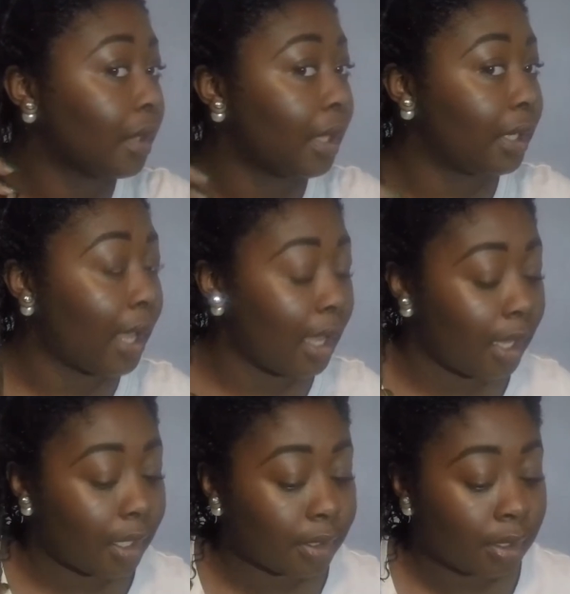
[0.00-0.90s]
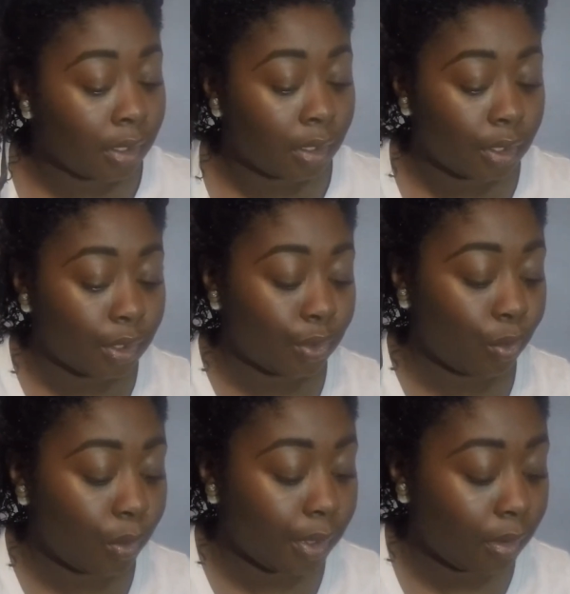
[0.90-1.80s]
and add an
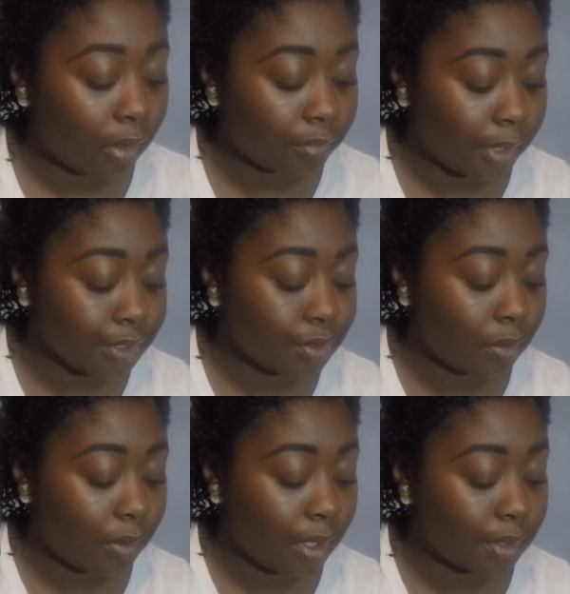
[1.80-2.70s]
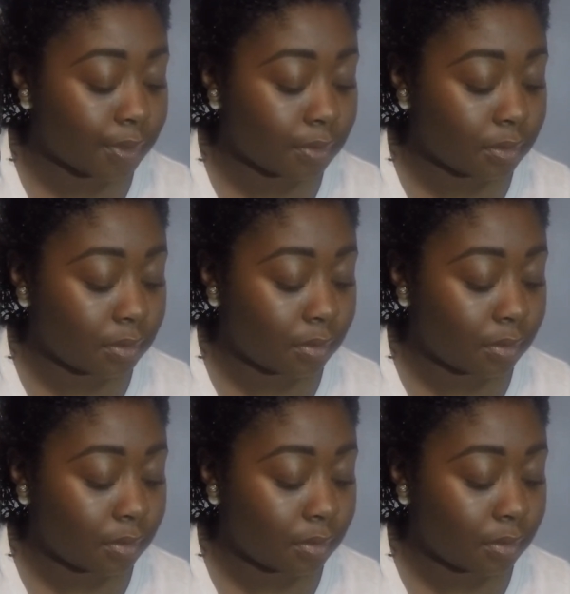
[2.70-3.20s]
oil of my choice,